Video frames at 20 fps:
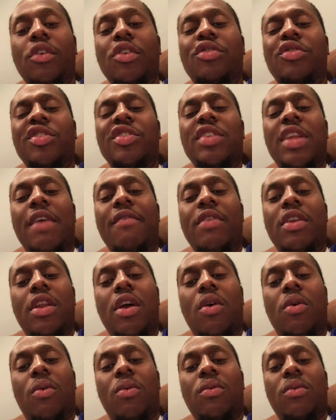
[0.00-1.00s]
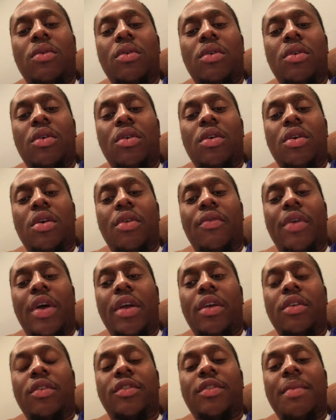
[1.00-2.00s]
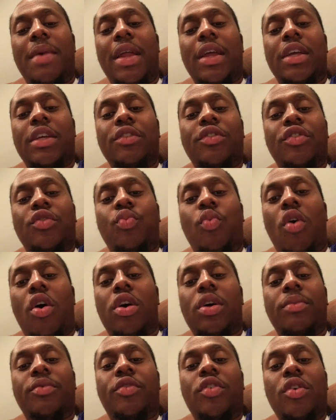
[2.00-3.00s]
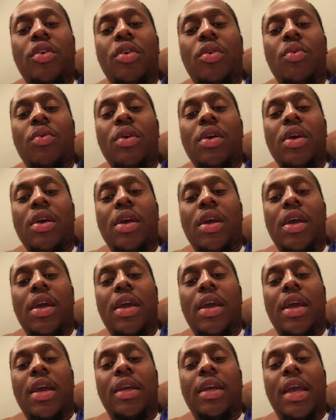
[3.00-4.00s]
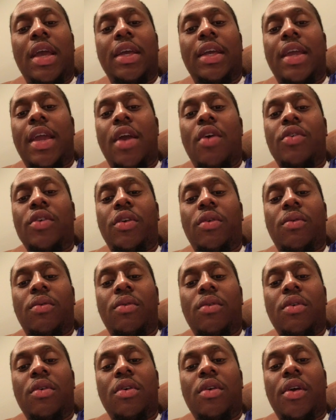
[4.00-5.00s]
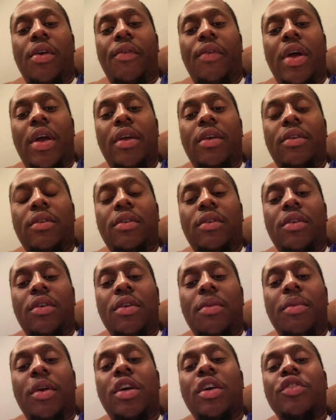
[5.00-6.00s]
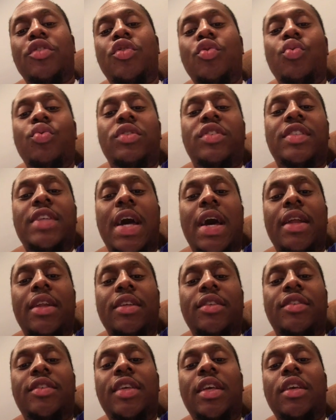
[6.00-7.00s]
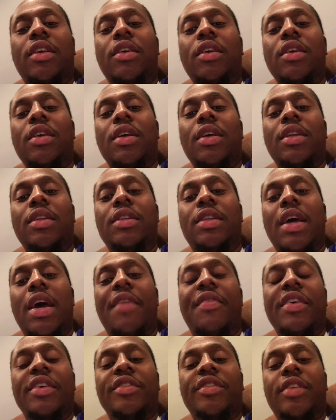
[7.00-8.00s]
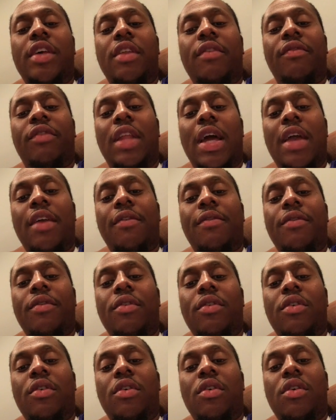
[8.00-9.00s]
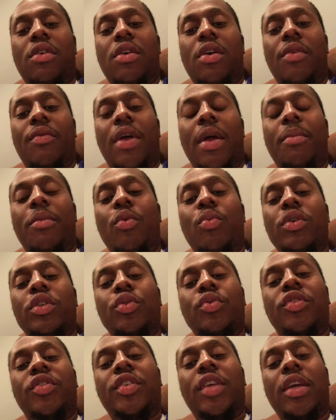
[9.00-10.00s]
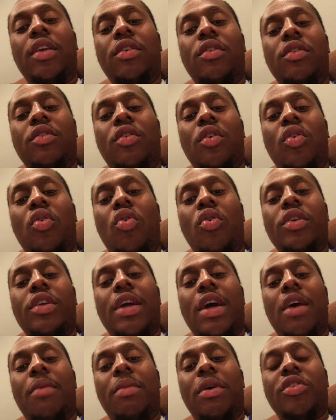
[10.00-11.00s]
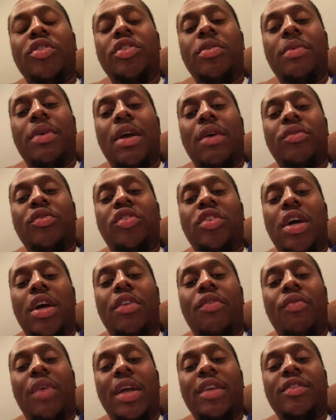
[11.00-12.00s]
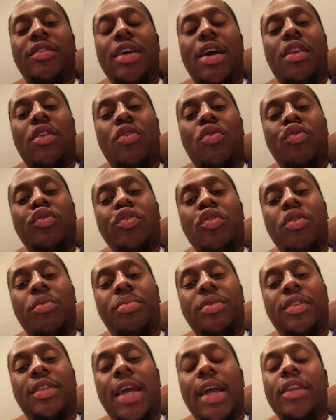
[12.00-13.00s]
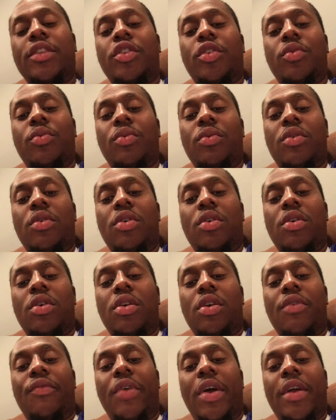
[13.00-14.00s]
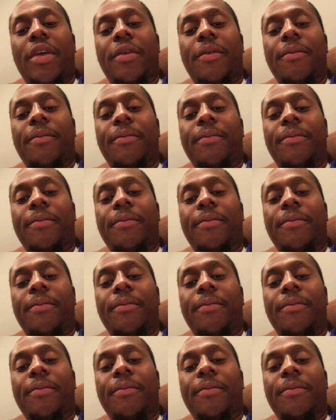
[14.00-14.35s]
you just never know right somebody can just walk up to you and, and, and kill you right because you decided to seek death instead of life, right? But when you seek the Lord, Yahweh Shem Yahweh Shai, the right side, the Lord's going to protect you, right?